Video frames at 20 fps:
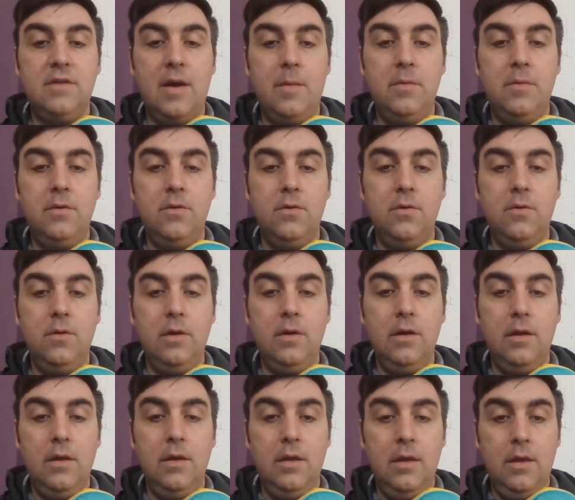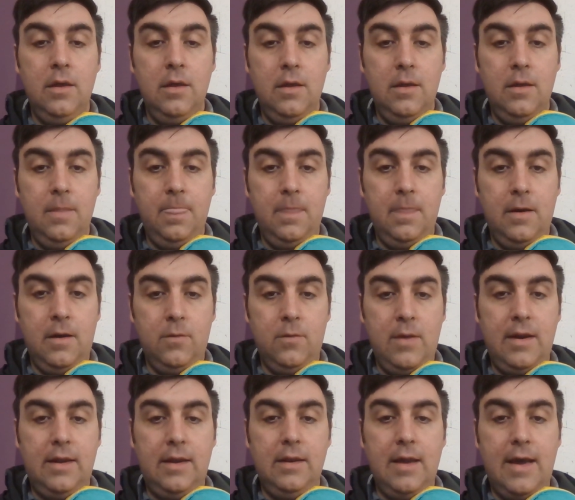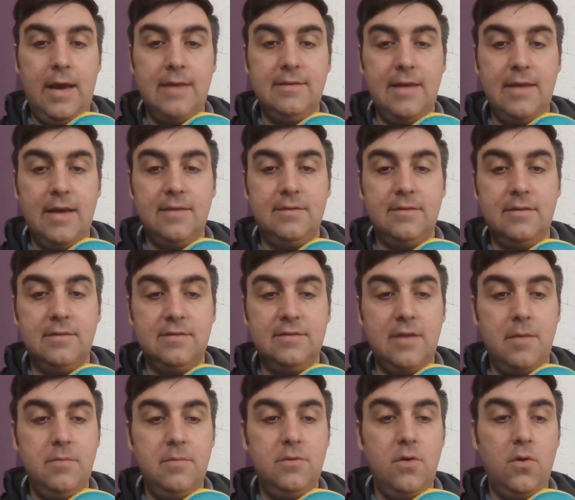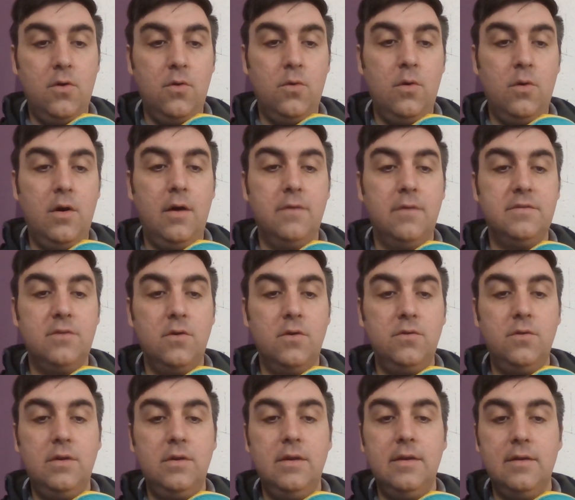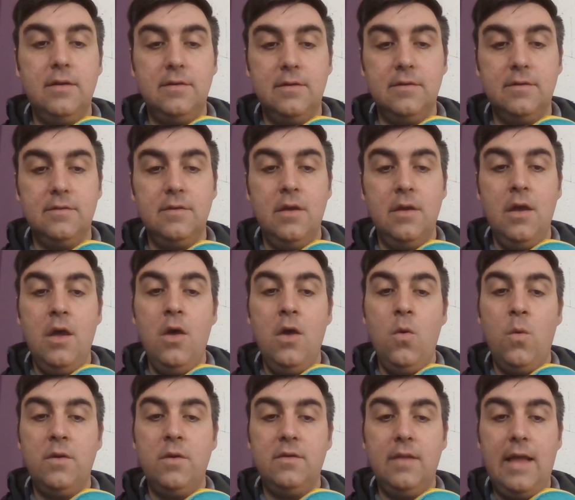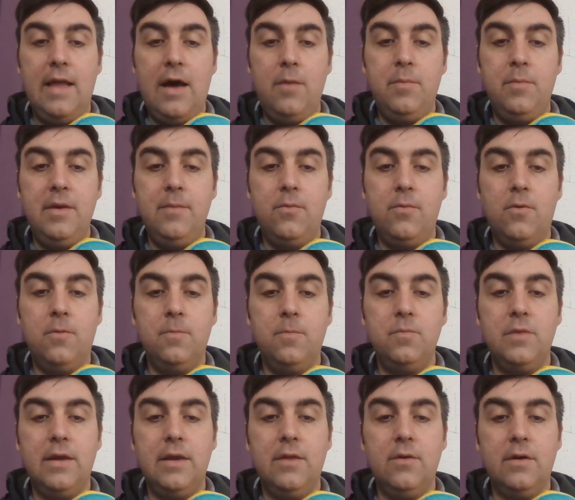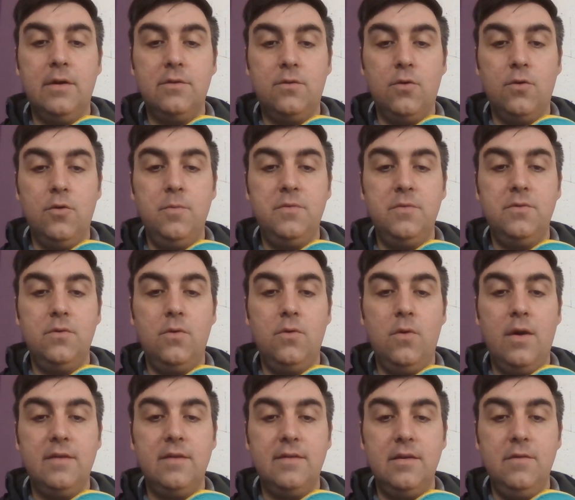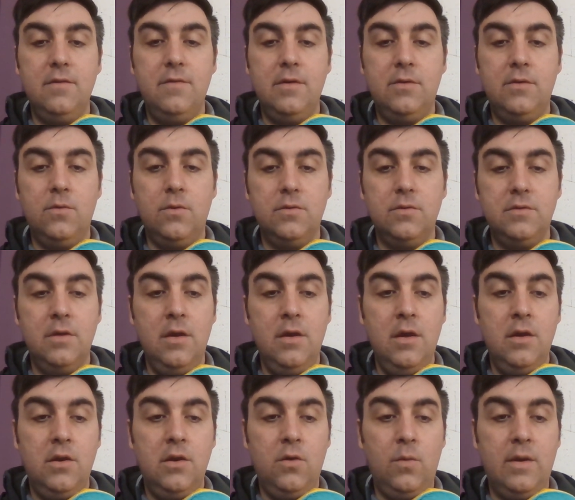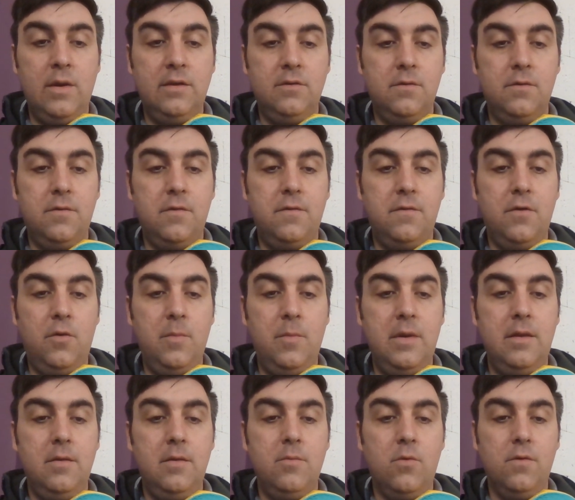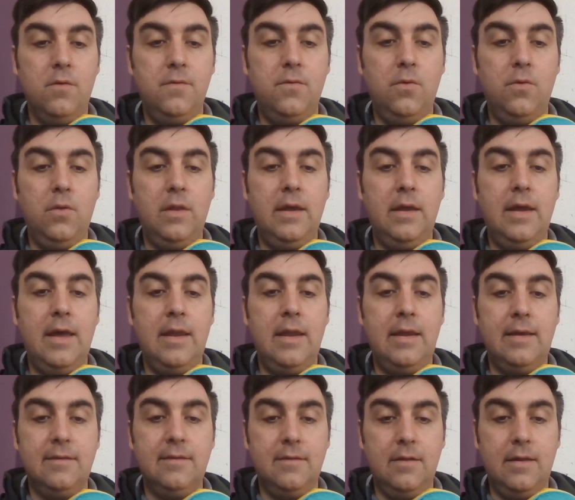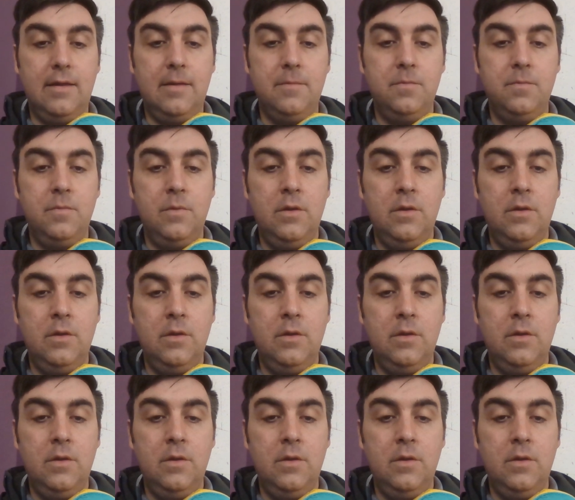has come to recognize as the sum total of social conditions which allow people, either as groups or as individuals, to reach their fulfillment more fully and easily.